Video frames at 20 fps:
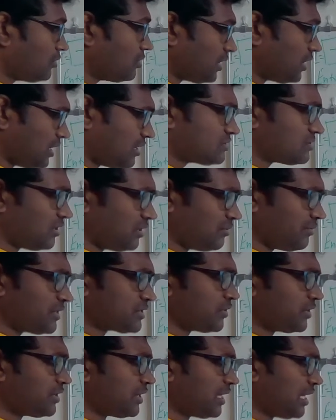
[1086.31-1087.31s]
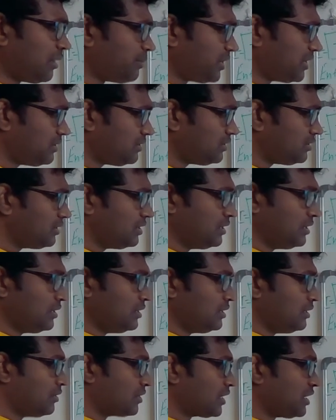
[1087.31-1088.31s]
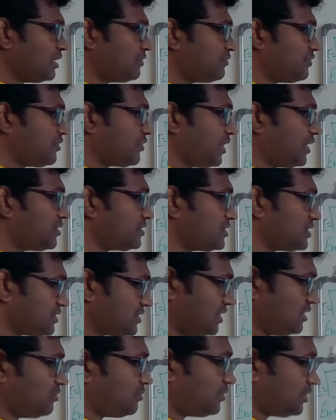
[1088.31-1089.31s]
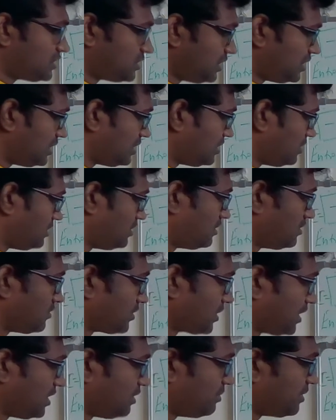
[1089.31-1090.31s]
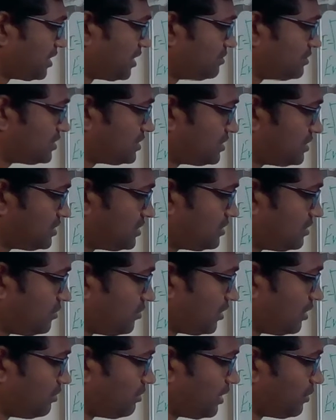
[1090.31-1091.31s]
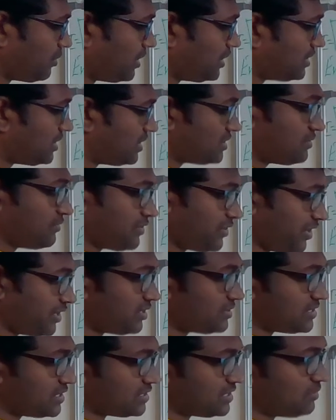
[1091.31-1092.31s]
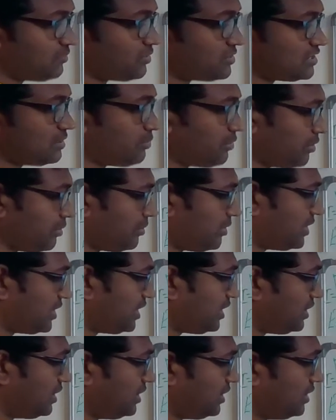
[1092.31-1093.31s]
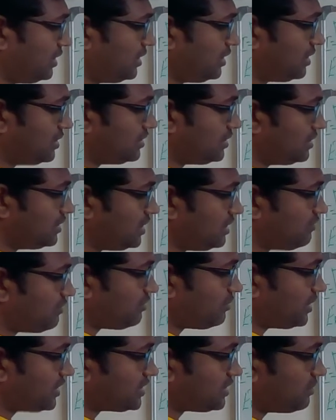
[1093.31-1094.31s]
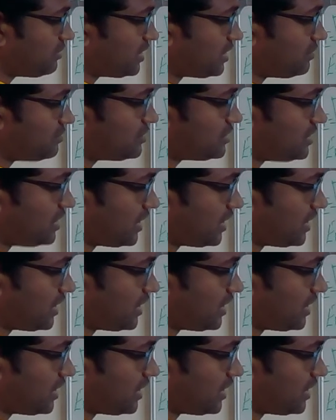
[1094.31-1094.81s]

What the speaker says: and is always going to happen. Okay, if you try to just inverse it, okay, it becomes 1 by 1. If you try to just inverse the probability, the information becomes